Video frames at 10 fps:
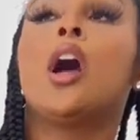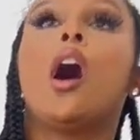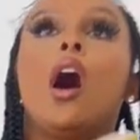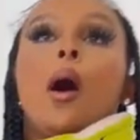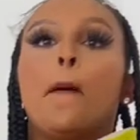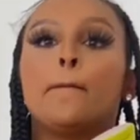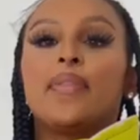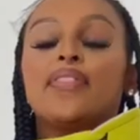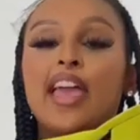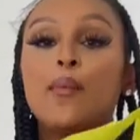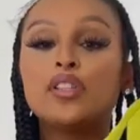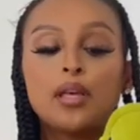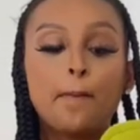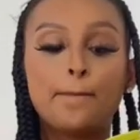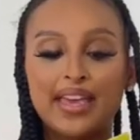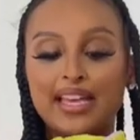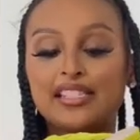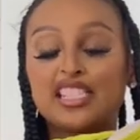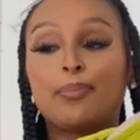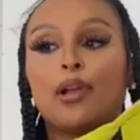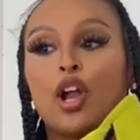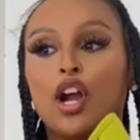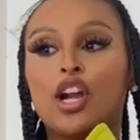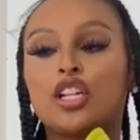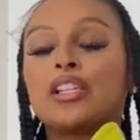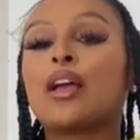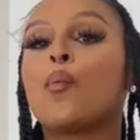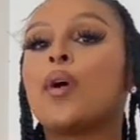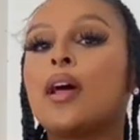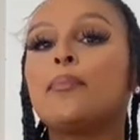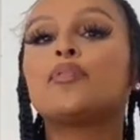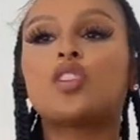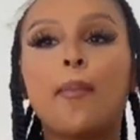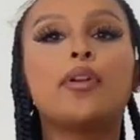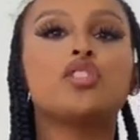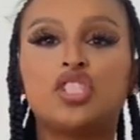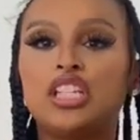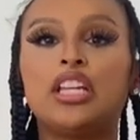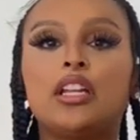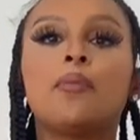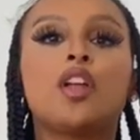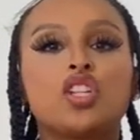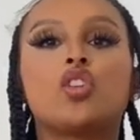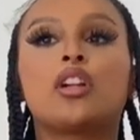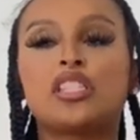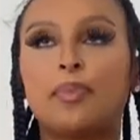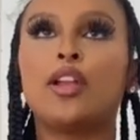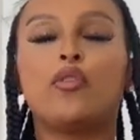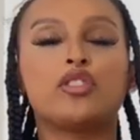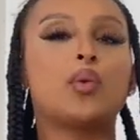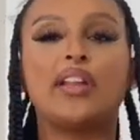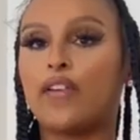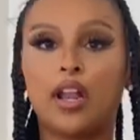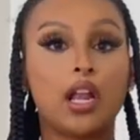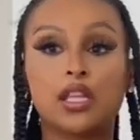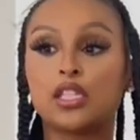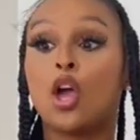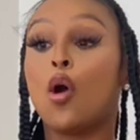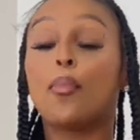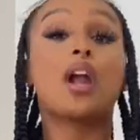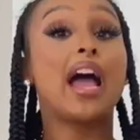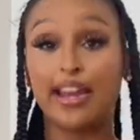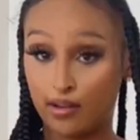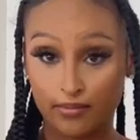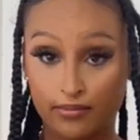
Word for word: Um, they was a big splurge. Like when I'm shopping at Shein, I'm not trying to spend over twenty-five dollars per item.